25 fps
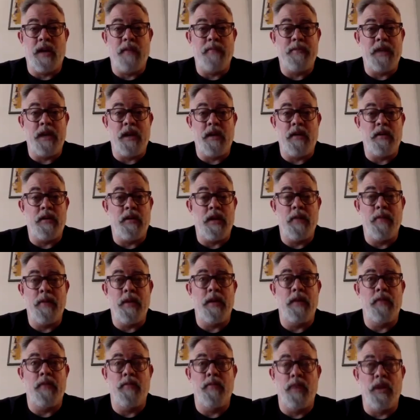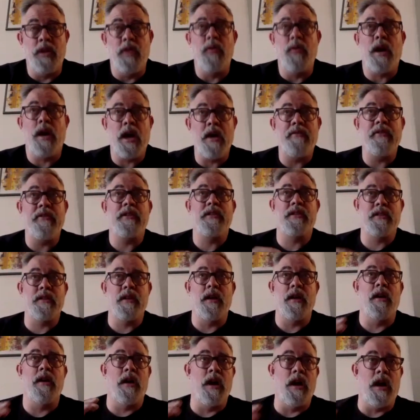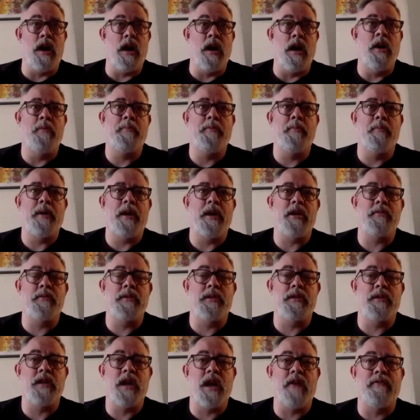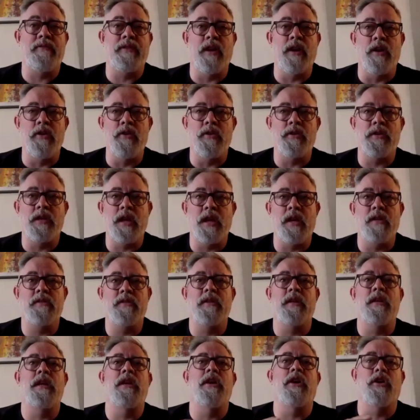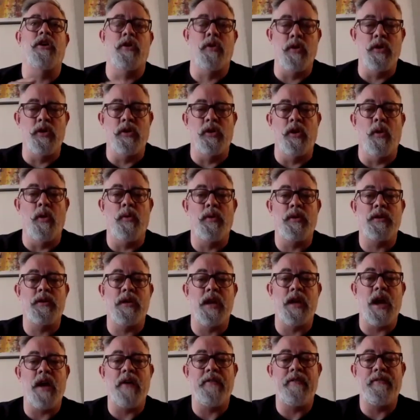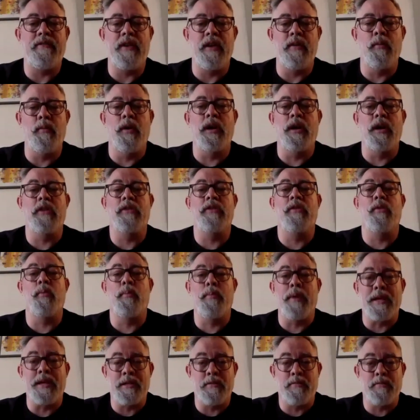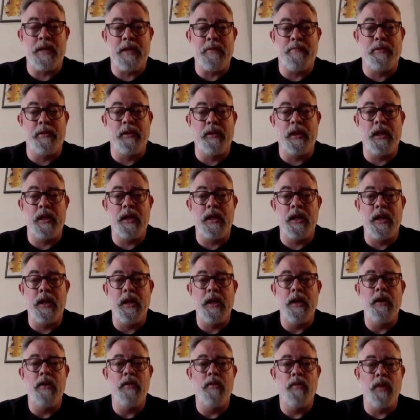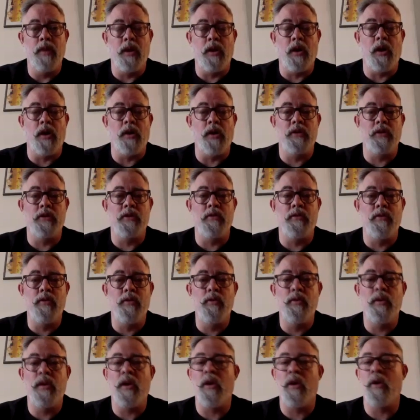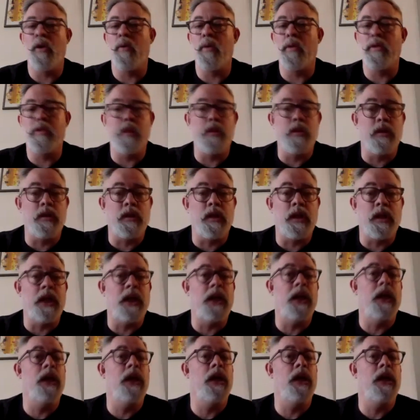top down. I mean, when you have an upper management staff that understands they need a good lower staff and want to get the best people in, regardless of who they are or what they look like,